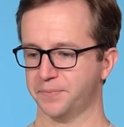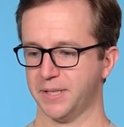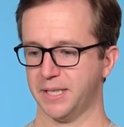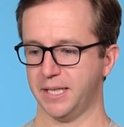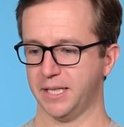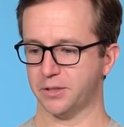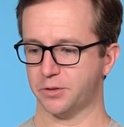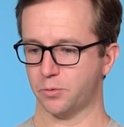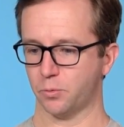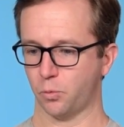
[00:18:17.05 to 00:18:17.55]

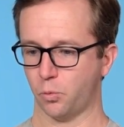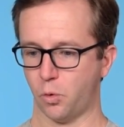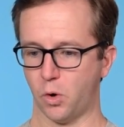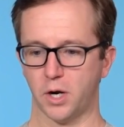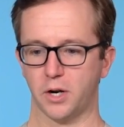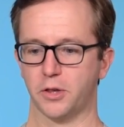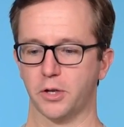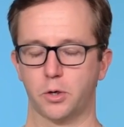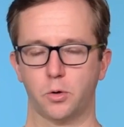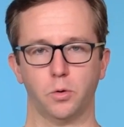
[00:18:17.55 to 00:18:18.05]
It's one
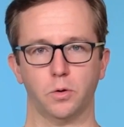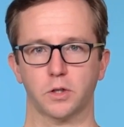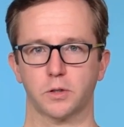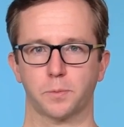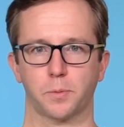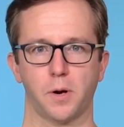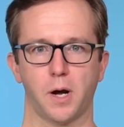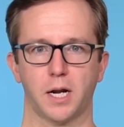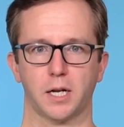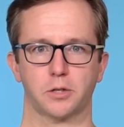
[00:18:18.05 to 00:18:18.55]
of the coolest
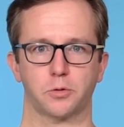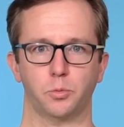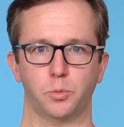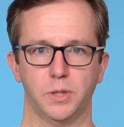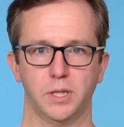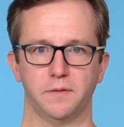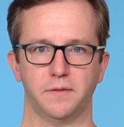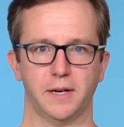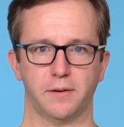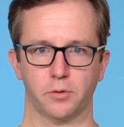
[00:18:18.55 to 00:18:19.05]
products we
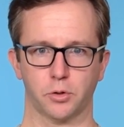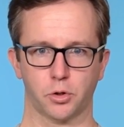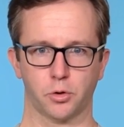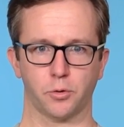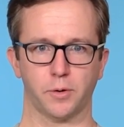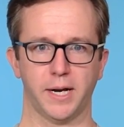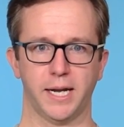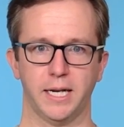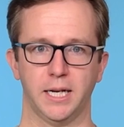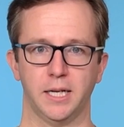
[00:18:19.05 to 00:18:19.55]
have ever
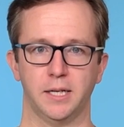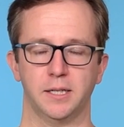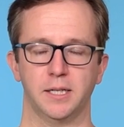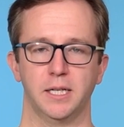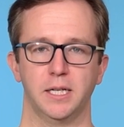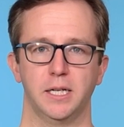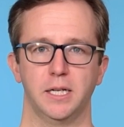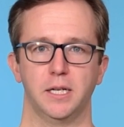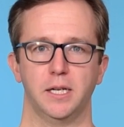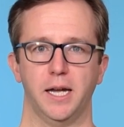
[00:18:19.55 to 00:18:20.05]
created,
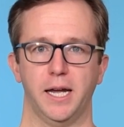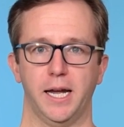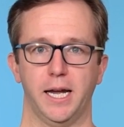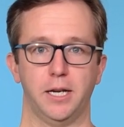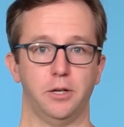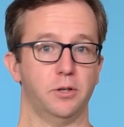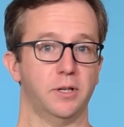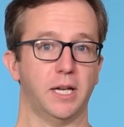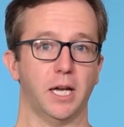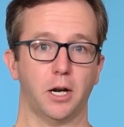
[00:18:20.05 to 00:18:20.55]

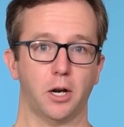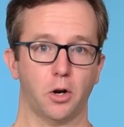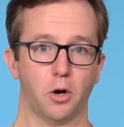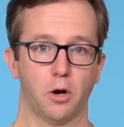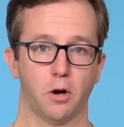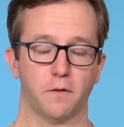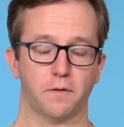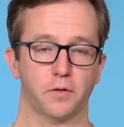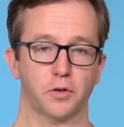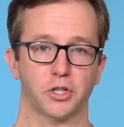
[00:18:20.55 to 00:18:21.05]
and you can get it
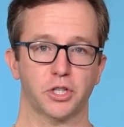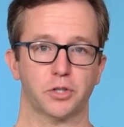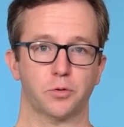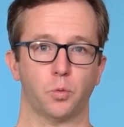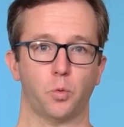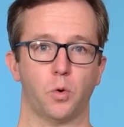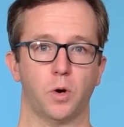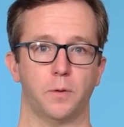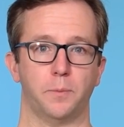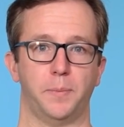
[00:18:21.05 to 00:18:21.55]
all for just
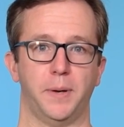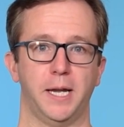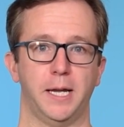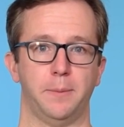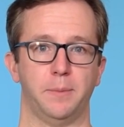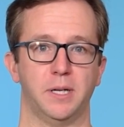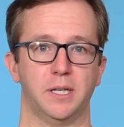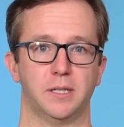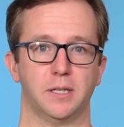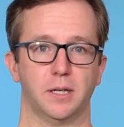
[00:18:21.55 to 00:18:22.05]
one
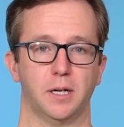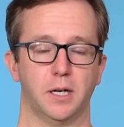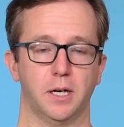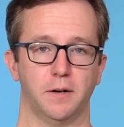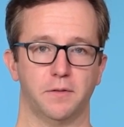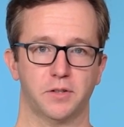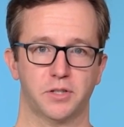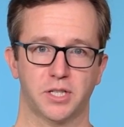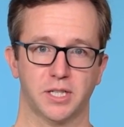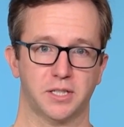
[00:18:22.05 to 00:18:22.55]
payment
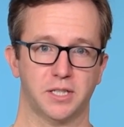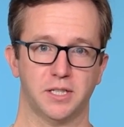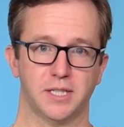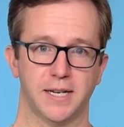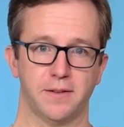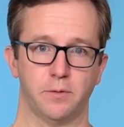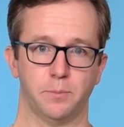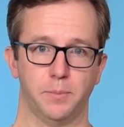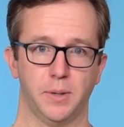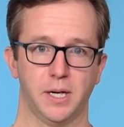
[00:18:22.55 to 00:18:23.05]
of
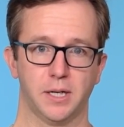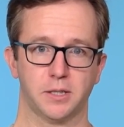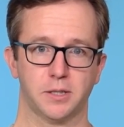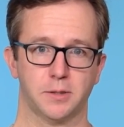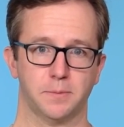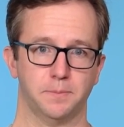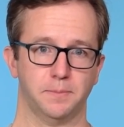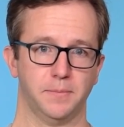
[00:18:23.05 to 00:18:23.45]
$67.